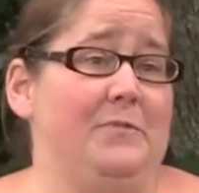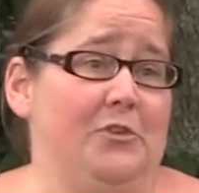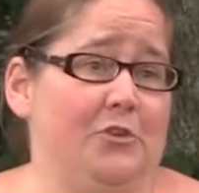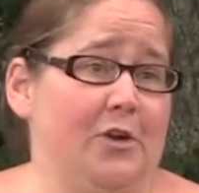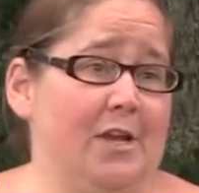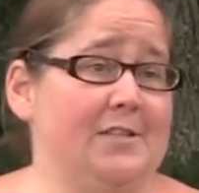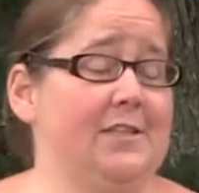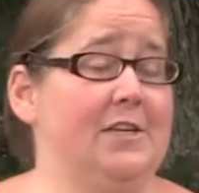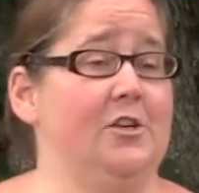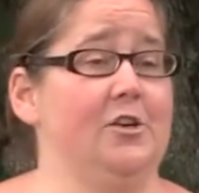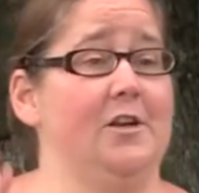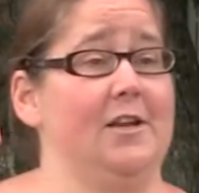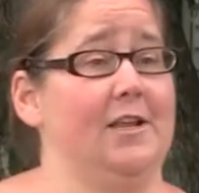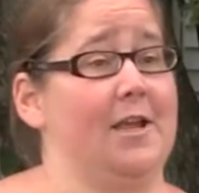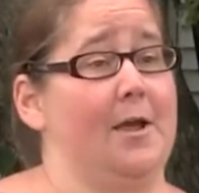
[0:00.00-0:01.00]
Trust that
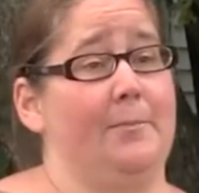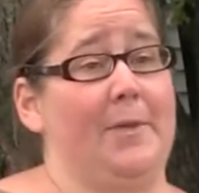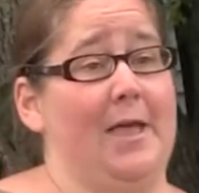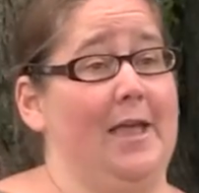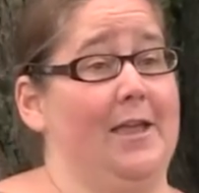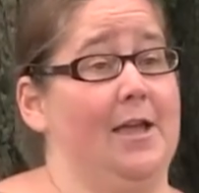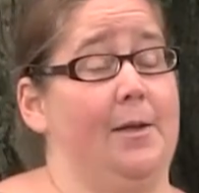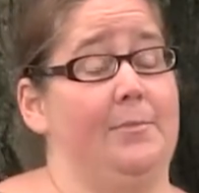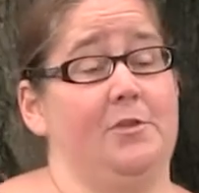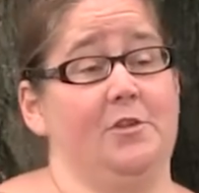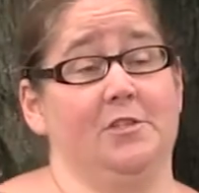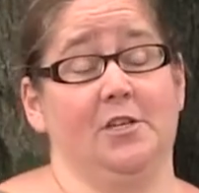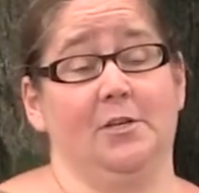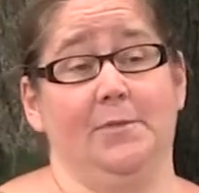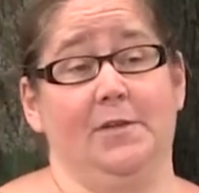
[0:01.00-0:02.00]
you're going to come back up.
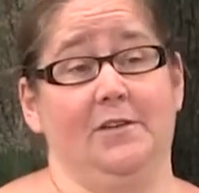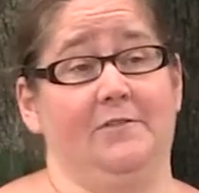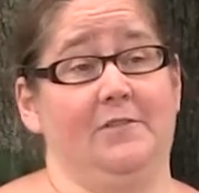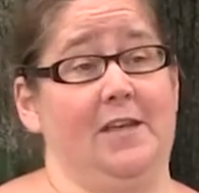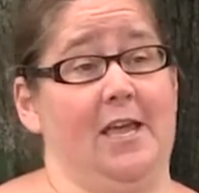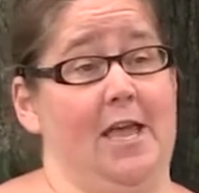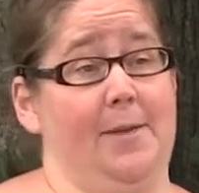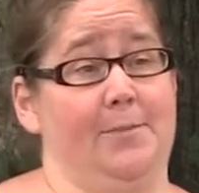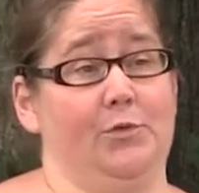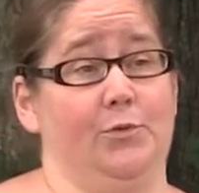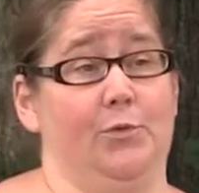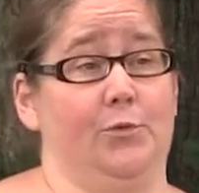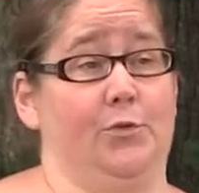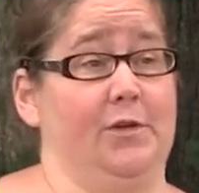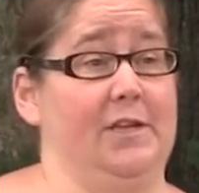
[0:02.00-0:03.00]
There's going to be times
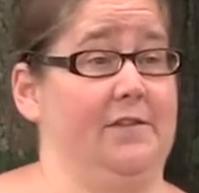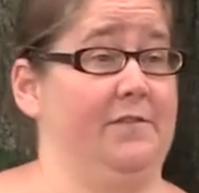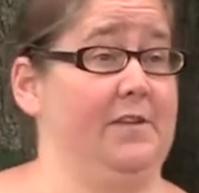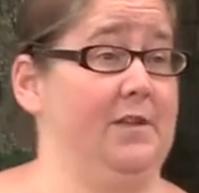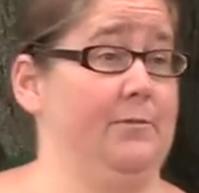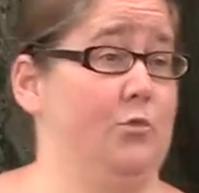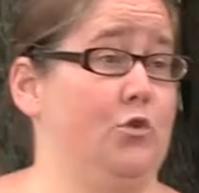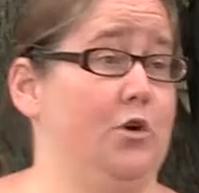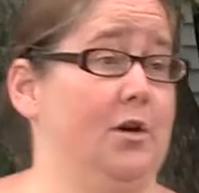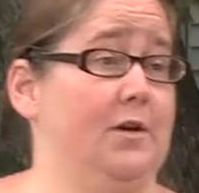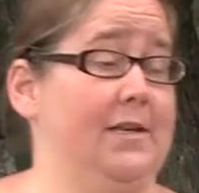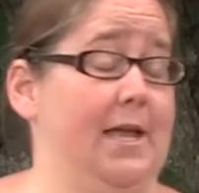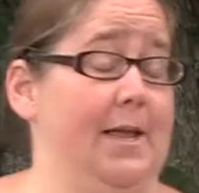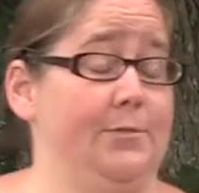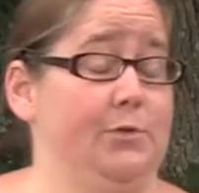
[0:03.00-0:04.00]
when we're giving
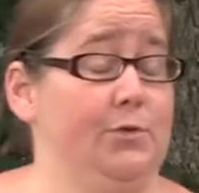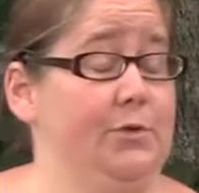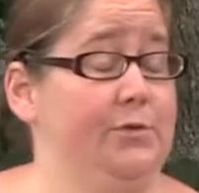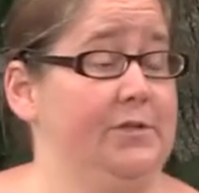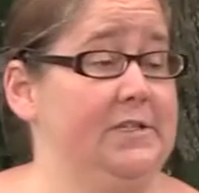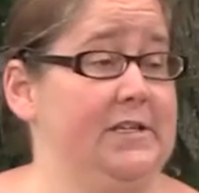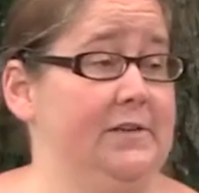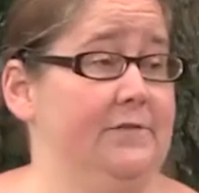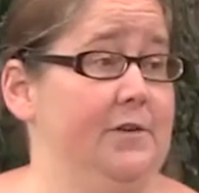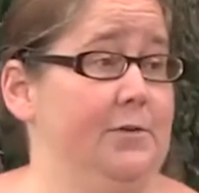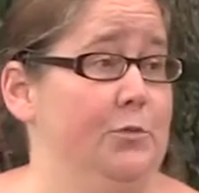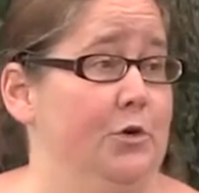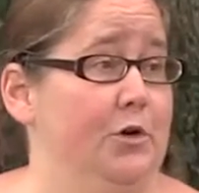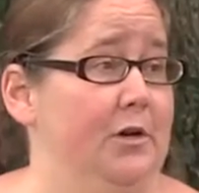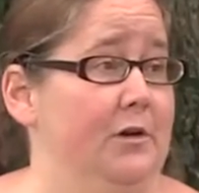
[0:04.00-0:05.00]
more, times when we're
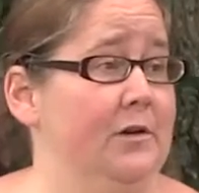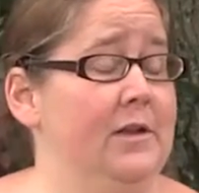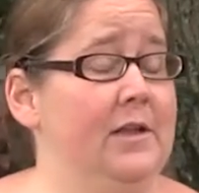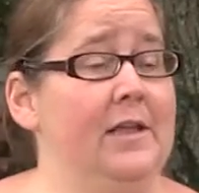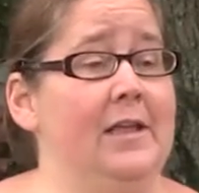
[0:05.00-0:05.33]
receiving more.